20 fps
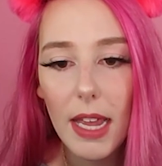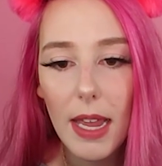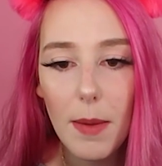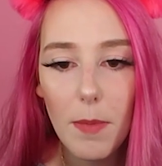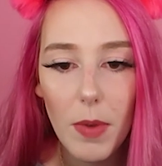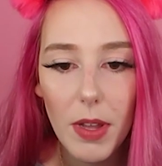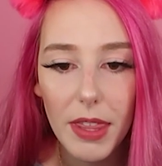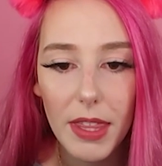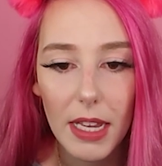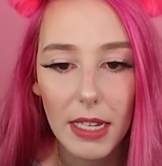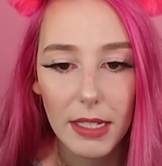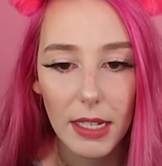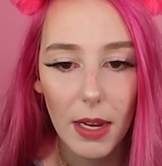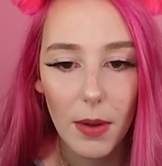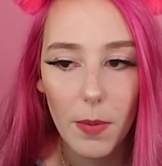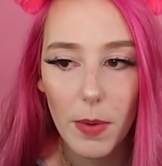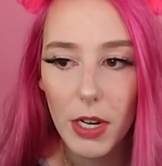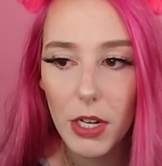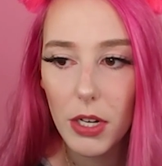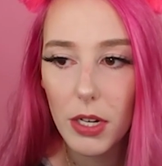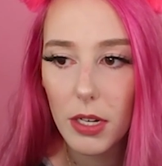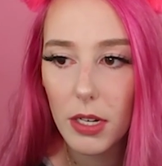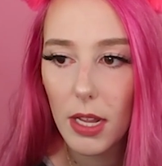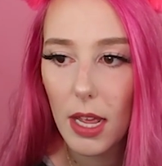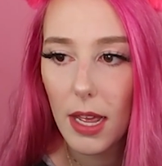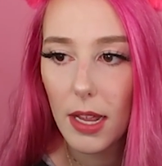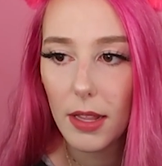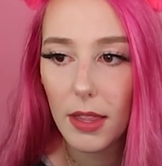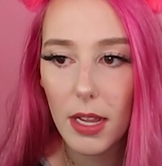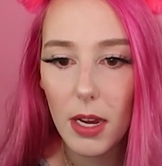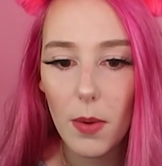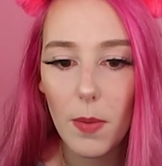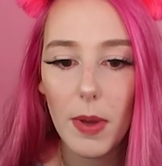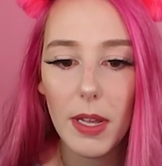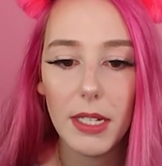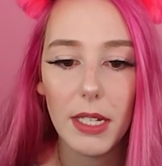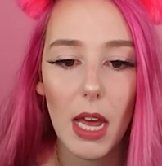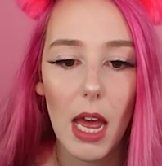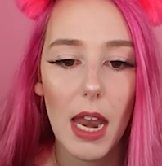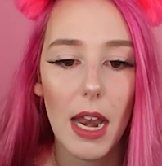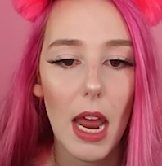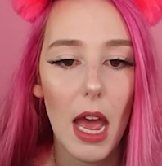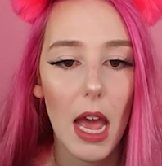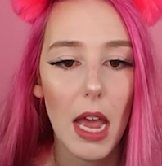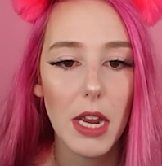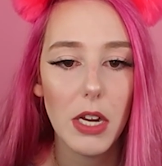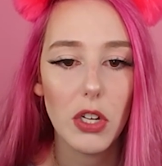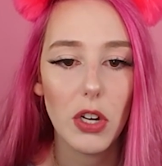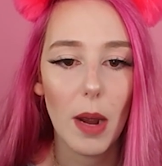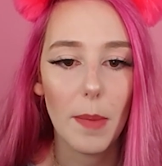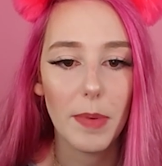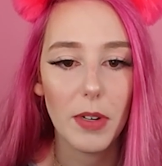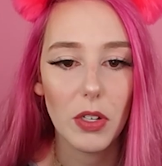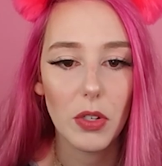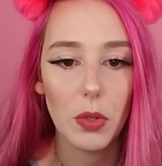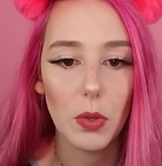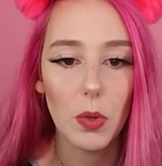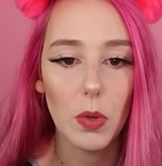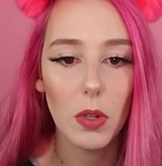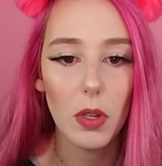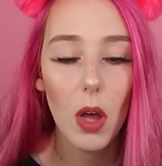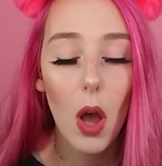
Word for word: Same with this. I wish that there was an eyedropper tool.